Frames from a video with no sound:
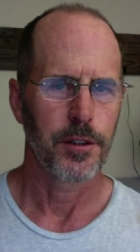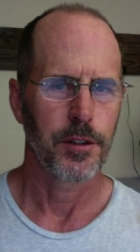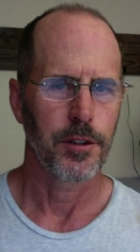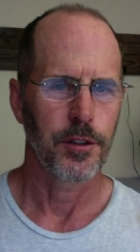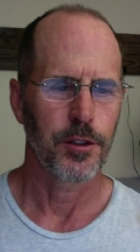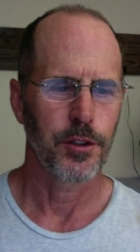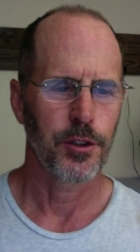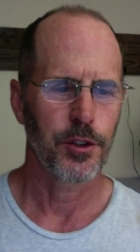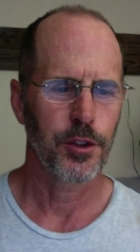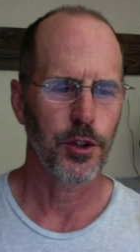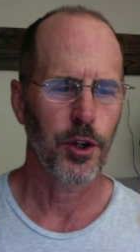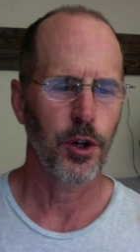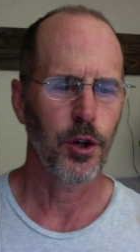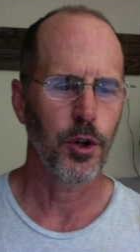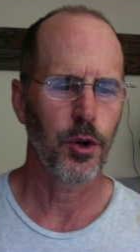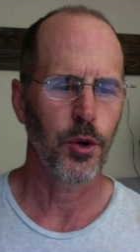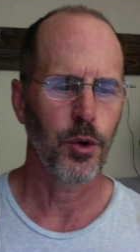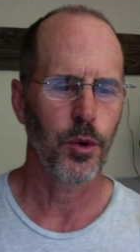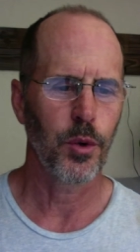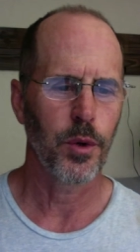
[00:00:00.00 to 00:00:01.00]

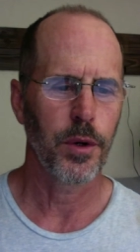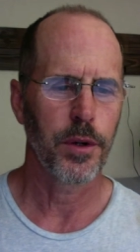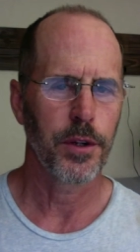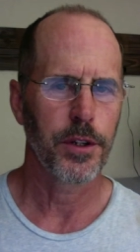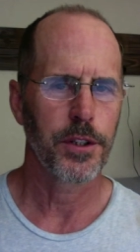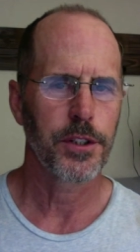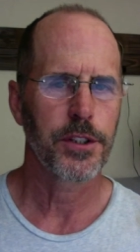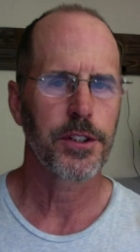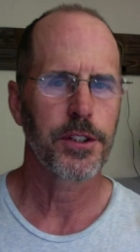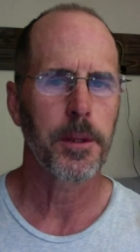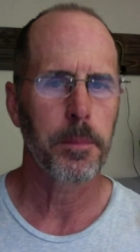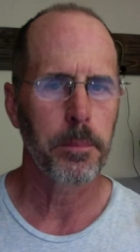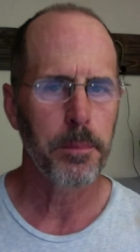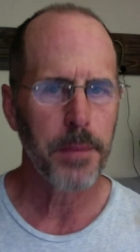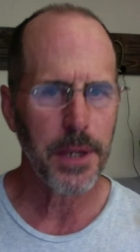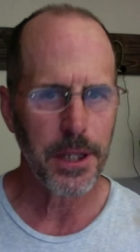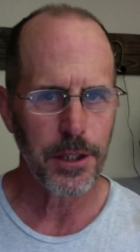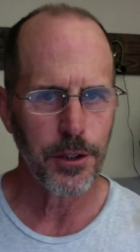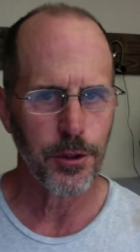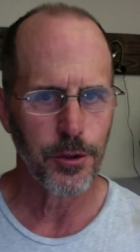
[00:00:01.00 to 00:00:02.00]
So
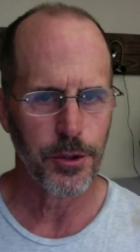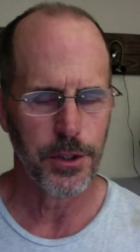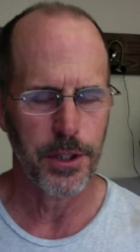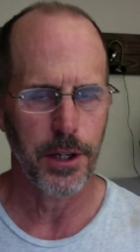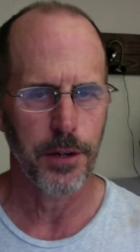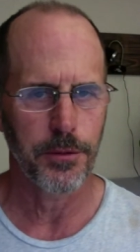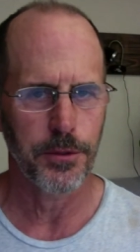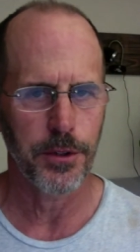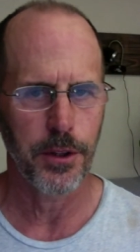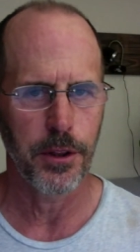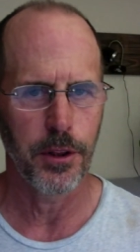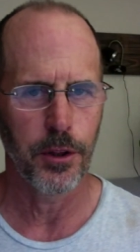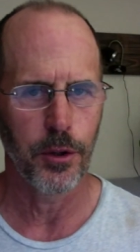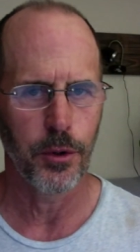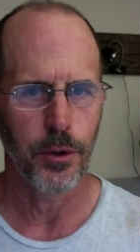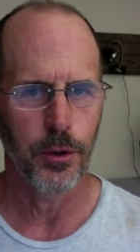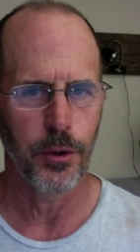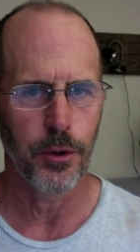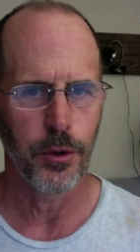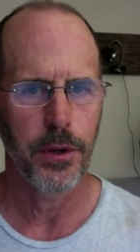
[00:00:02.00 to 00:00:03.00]
submit yourself to the
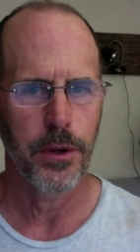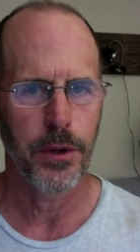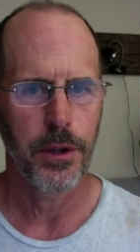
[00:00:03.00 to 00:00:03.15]
Lord